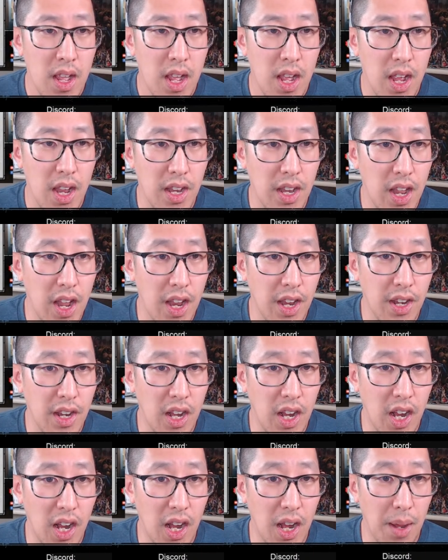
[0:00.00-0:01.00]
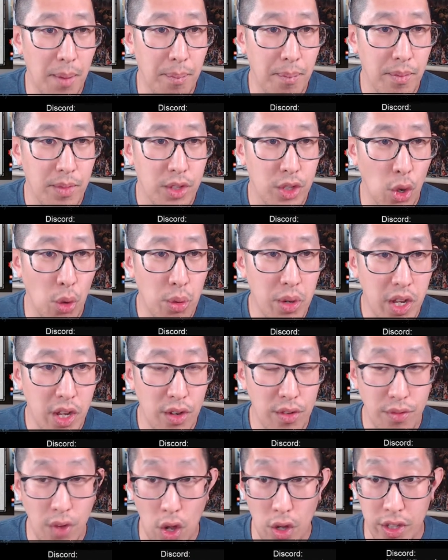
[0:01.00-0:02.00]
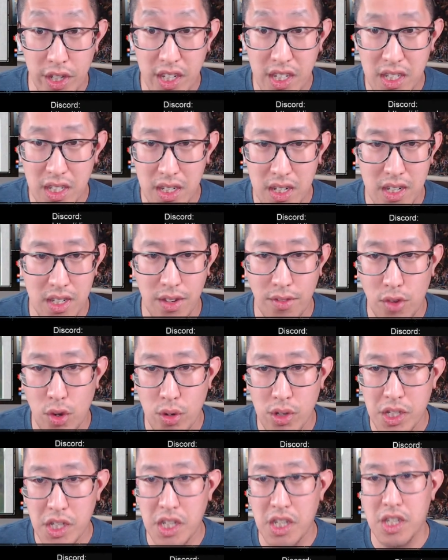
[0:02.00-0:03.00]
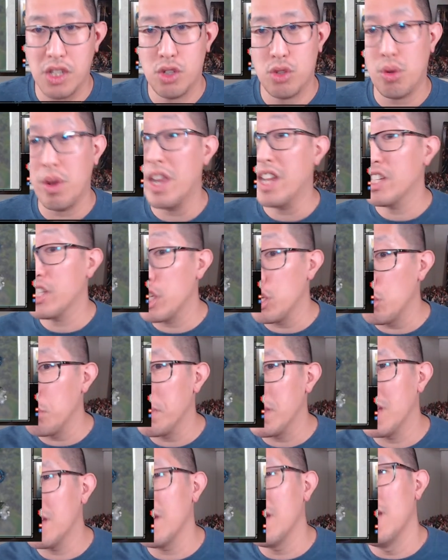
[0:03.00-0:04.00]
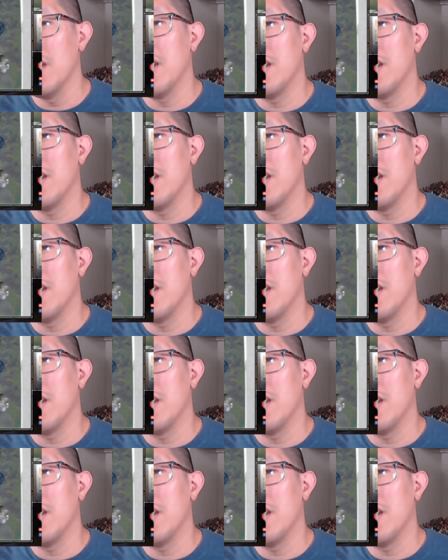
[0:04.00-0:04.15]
And then don't kill Valdis, because of course he's transhuman.